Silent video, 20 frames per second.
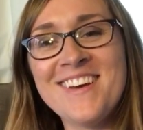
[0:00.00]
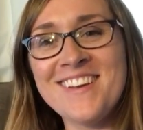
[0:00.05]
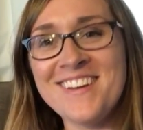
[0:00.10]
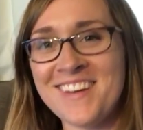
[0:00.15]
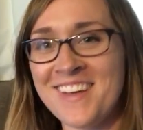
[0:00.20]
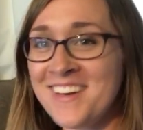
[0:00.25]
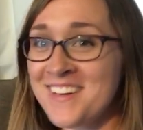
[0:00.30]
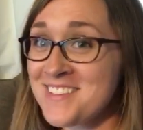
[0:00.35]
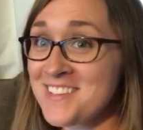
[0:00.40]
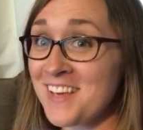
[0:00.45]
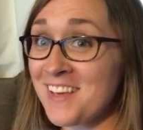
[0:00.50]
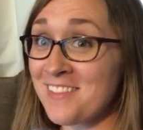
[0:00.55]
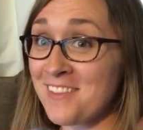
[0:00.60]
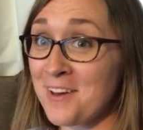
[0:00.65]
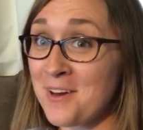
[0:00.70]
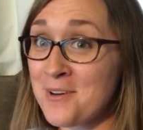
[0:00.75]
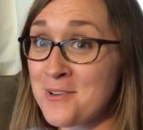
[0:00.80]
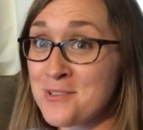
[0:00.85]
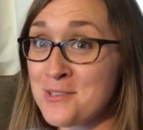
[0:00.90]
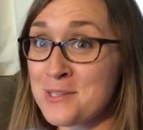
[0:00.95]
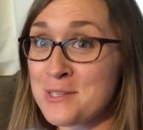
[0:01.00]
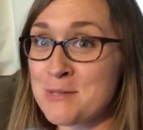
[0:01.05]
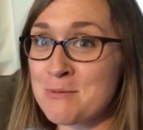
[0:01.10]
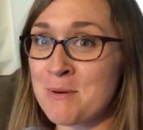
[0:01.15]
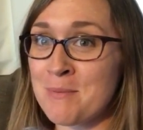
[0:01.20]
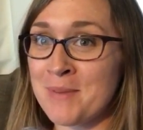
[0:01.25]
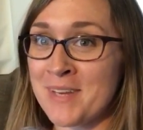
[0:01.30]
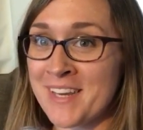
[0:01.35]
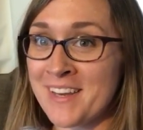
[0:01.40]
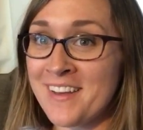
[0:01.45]
Nina's got the hose and
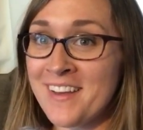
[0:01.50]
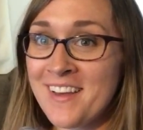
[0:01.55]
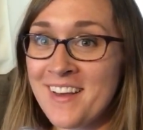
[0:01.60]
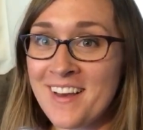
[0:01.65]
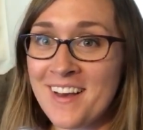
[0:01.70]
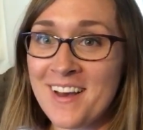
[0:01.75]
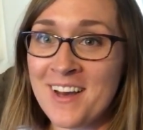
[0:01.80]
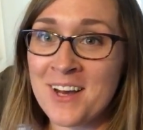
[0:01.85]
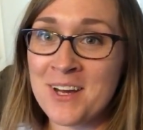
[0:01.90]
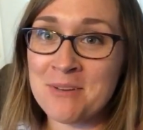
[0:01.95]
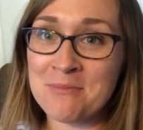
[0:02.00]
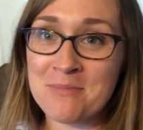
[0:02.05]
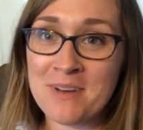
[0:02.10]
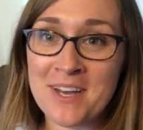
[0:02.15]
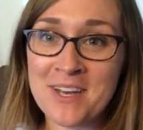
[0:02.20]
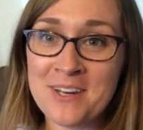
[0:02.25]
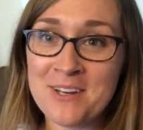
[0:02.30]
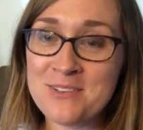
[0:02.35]
swimming. I